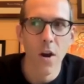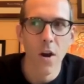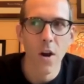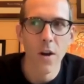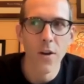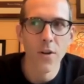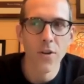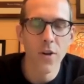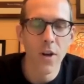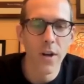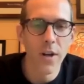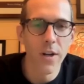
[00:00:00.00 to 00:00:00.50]

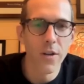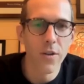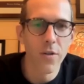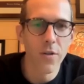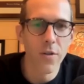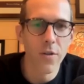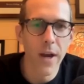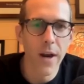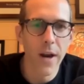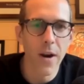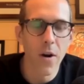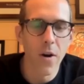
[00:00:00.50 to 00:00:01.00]
Are you trying to
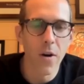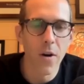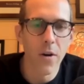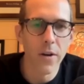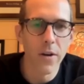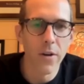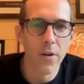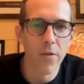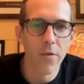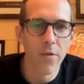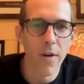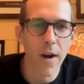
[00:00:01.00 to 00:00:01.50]
do that all
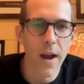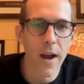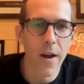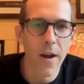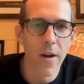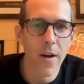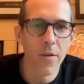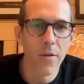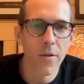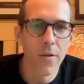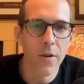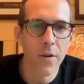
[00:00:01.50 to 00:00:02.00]
year
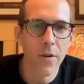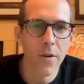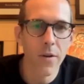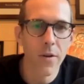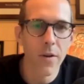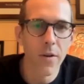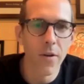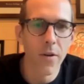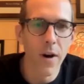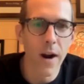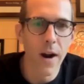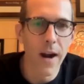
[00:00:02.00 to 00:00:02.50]
round,
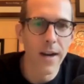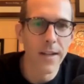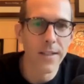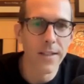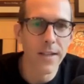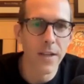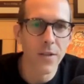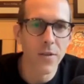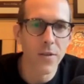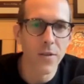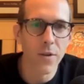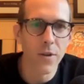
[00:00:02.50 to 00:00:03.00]
or how does
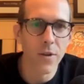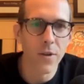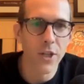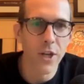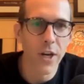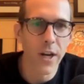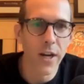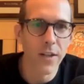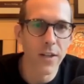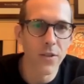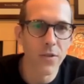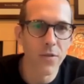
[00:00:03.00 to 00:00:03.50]
that sort of
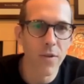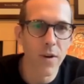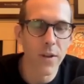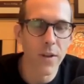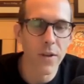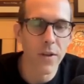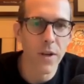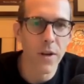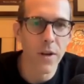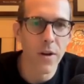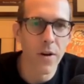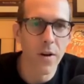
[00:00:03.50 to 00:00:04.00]
change
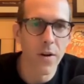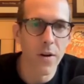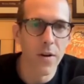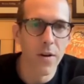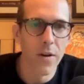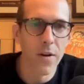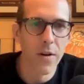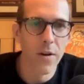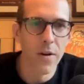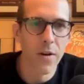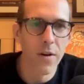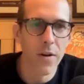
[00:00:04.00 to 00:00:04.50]
throughout the year?
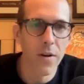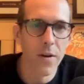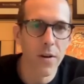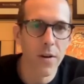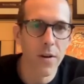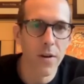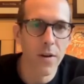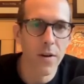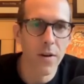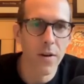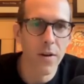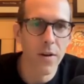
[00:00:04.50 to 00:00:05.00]

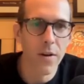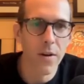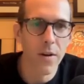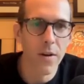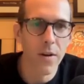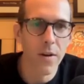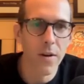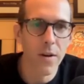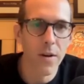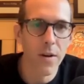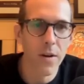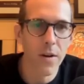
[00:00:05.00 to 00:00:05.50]

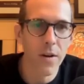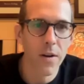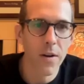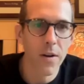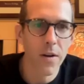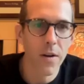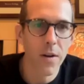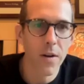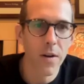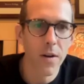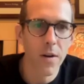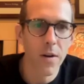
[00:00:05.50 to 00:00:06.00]
Yeah, it's
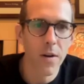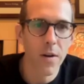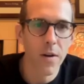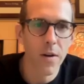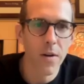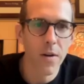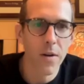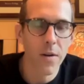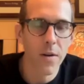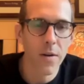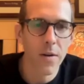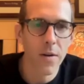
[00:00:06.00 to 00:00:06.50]
mostly
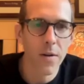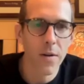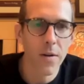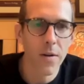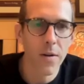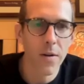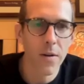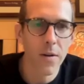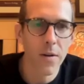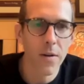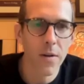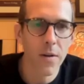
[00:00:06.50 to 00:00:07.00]
in the
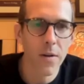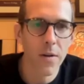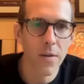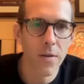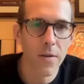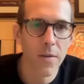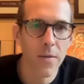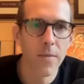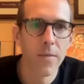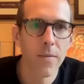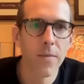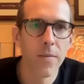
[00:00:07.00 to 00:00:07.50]
winter.
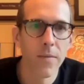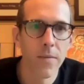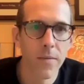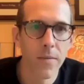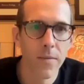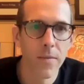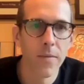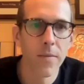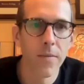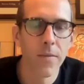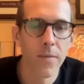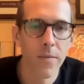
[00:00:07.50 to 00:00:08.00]
And
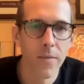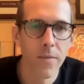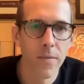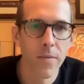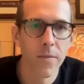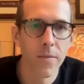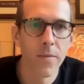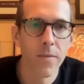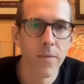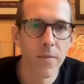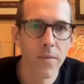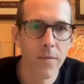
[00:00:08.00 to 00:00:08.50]

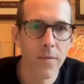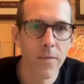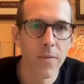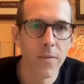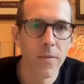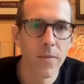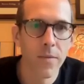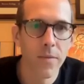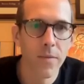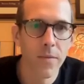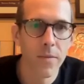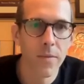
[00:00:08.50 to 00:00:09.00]
like
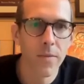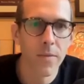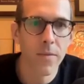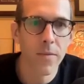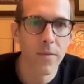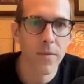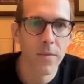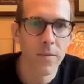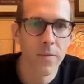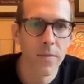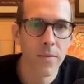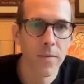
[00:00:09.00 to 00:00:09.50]
I said, I
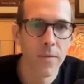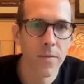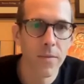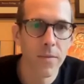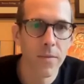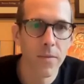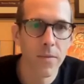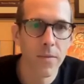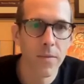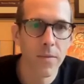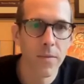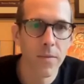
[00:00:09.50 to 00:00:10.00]
take like
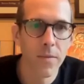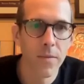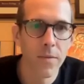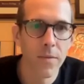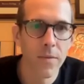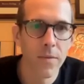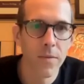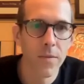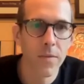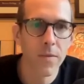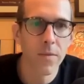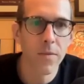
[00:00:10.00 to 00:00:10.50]
the
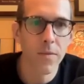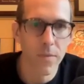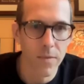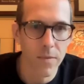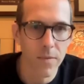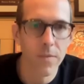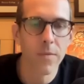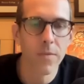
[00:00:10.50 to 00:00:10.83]
breaks, and